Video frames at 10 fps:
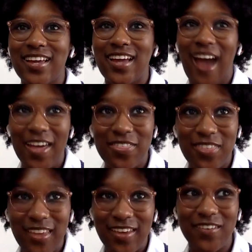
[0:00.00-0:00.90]
I
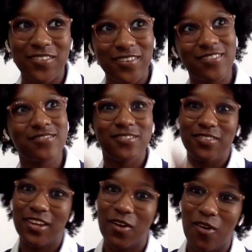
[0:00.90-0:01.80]
think,
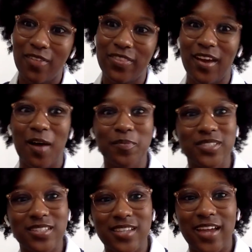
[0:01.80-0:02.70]
you know, on the
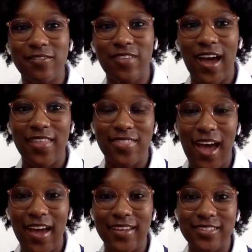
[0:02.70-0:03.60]
opposite side of that,
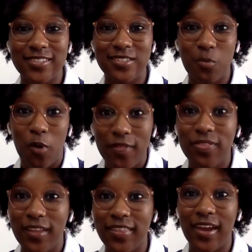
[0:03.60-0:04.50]
that is one
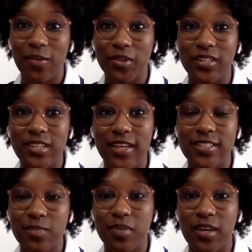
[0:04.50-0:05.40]
thing that it really takes
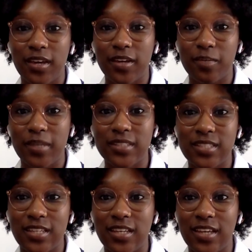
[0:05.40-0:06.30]
to be a good
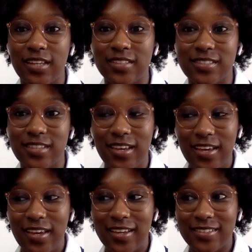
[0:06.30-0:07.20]
mentee,
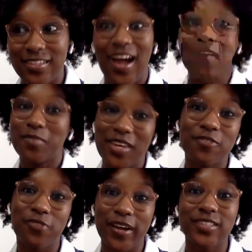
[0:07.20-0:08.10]
is not being
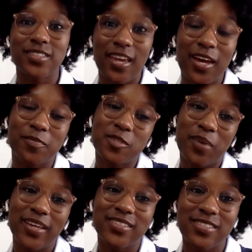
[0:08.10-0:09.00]
afraid to take up
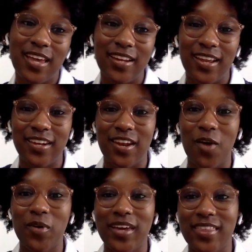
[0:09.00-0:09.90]
space, and
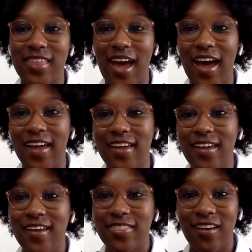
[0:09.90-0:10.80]
knowing that
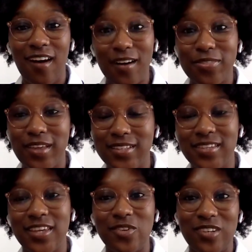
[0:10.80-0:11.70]
there are things
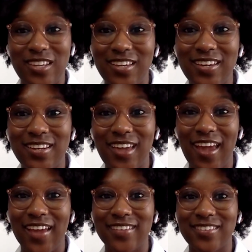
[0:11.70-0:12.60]
that you need,
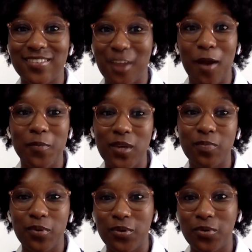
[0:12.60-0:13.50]
and there are
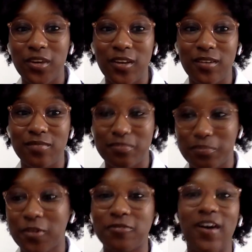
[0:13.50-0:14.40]
people who can
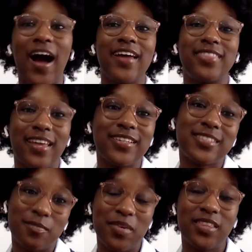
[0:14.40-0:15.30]
provide things
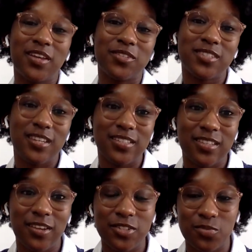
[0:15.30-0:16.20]
to meet those needs,
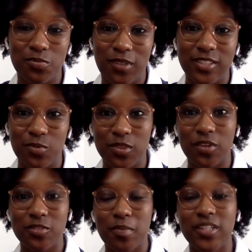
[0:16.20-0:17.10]
and that's what
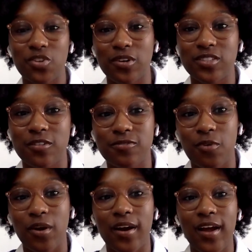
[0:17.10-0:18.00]
those mentors are
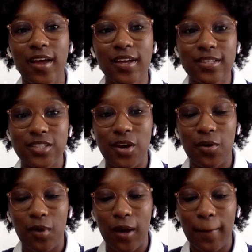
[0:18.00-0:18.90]
for.
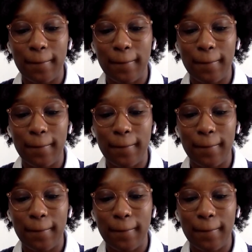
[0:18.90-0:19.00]
So